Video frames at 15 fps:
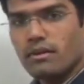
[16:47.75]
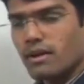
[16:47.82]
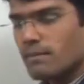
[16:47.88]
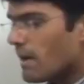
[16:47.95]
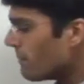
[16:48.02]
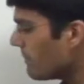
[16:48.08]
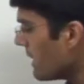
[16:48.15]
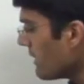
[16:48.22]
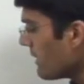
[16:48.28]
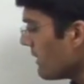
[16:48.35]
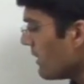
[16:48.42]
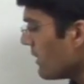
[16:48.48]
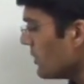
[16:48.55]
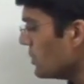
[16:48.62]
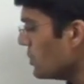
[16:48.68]

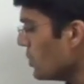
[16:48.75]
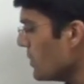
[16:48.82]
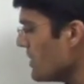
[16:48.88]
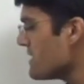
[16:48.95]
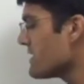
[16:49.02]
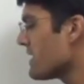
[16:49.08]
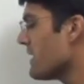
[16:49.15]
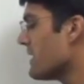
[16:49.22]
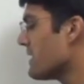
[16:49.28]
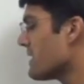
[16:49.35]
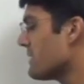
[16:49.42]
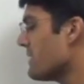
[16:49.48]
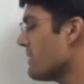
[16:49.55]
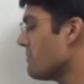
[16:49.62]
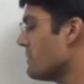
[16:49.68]
Remember, U is
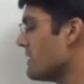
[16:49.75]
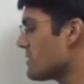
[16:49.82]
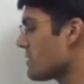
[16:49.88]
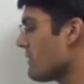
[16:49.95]
greater than B.